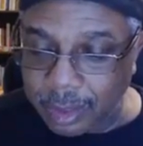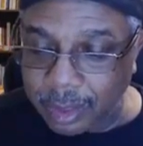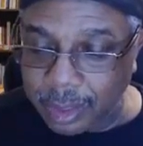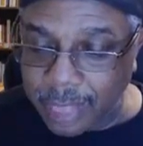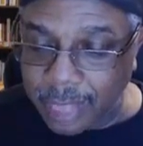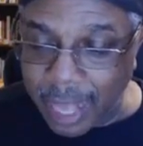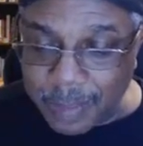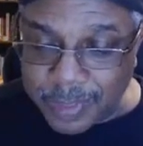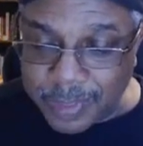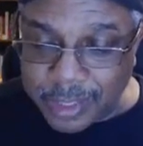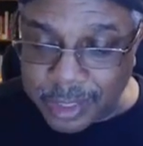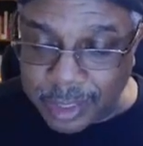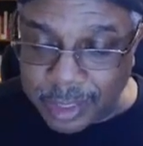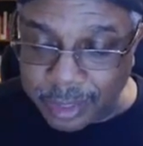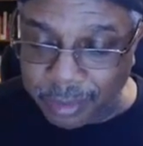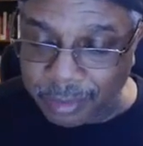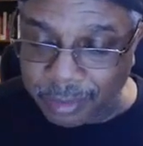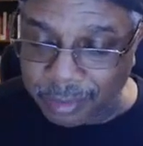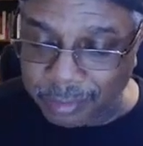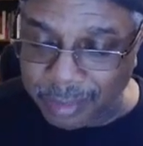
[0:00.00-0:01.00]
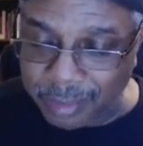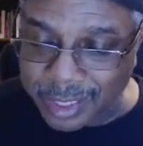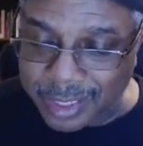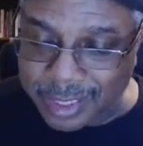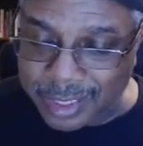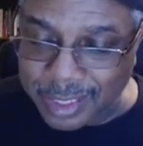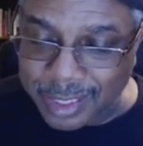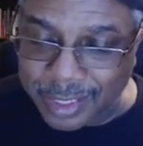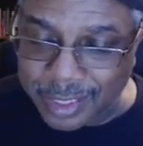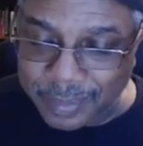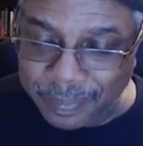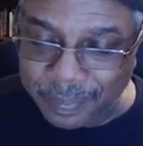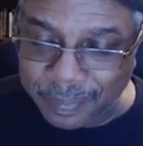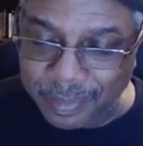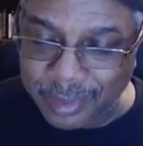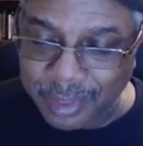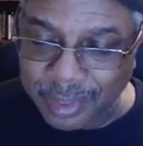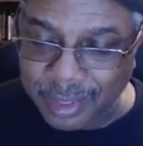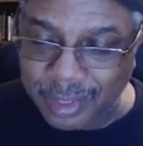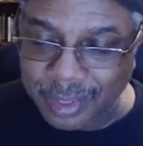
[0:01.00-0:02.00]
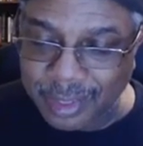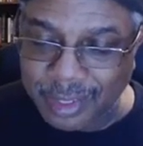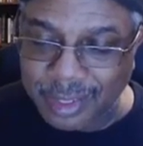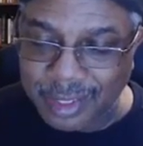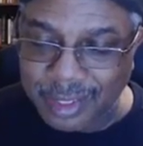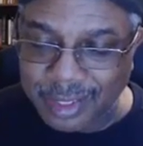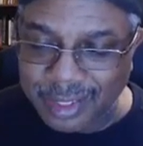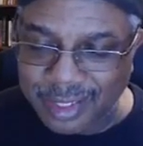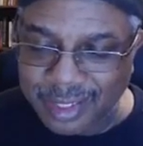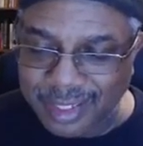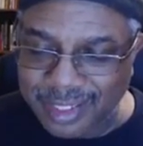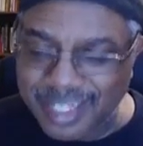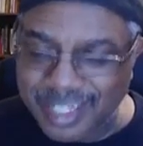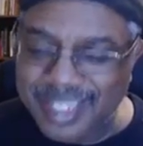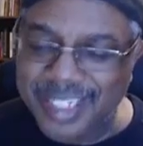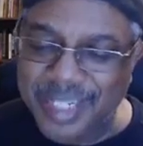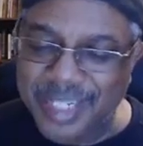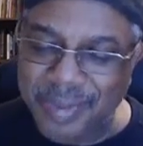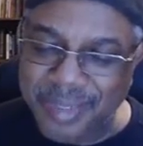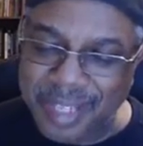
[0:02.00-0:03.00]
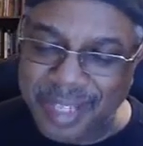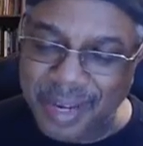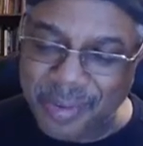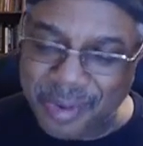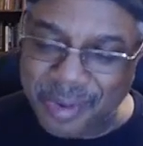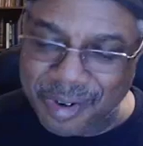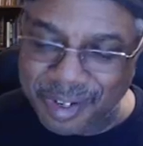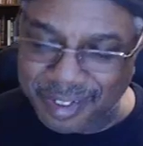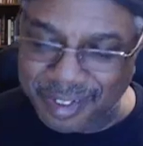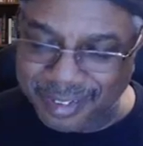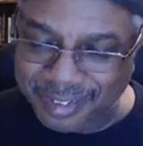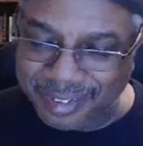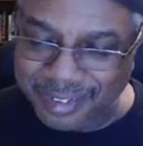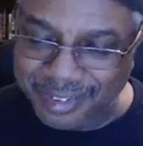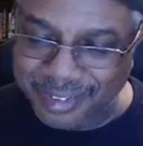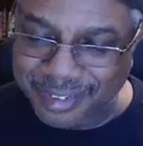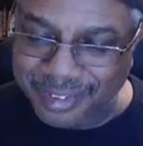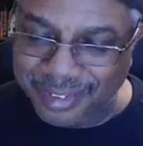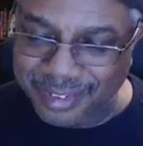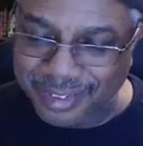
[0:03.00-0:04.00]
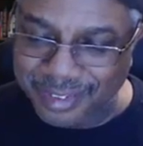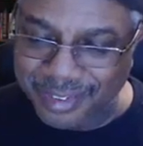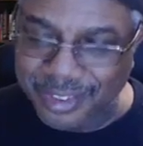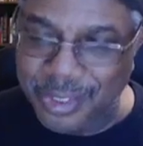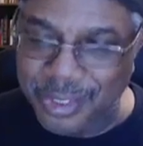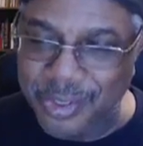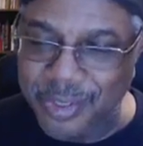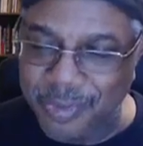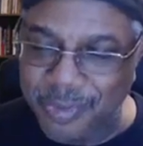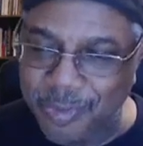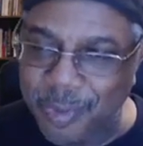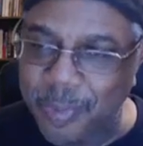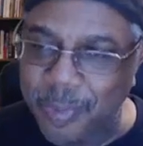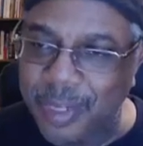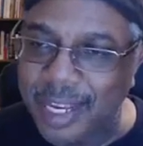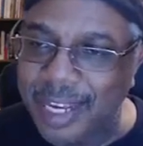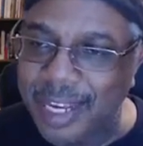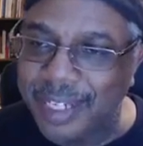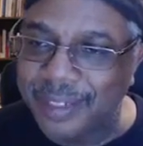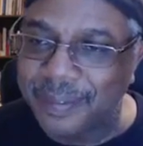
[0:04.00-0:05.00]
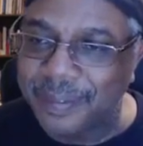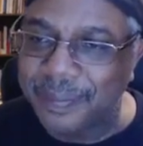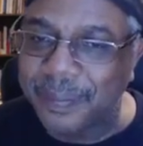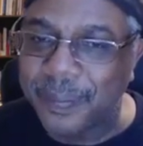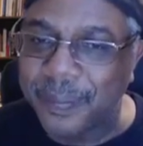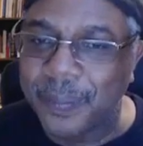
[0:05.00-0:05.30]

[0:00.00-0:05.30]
The cops are here, Ray said. Let's see what they want, Tony replied.